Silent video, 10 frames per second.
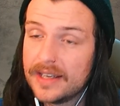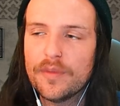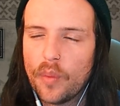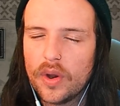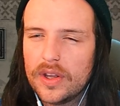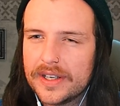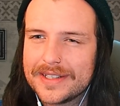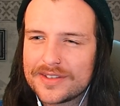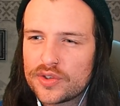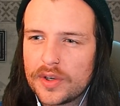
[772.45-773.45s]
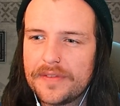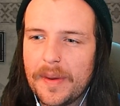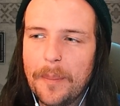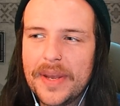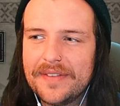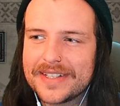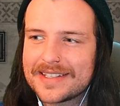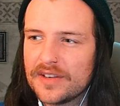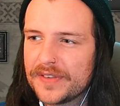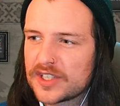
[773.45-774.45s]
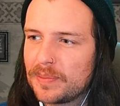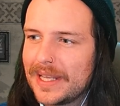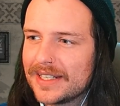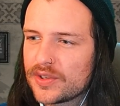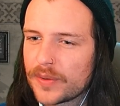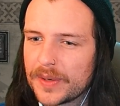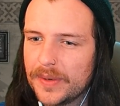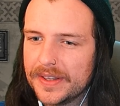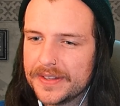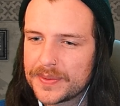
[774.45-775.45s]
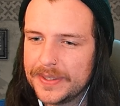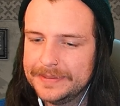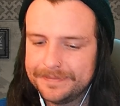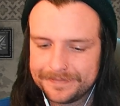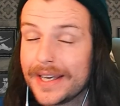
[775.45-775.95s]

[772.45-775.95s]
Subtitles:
Yeah, Warlock is sort of a bit of a self-explanatory one, this one.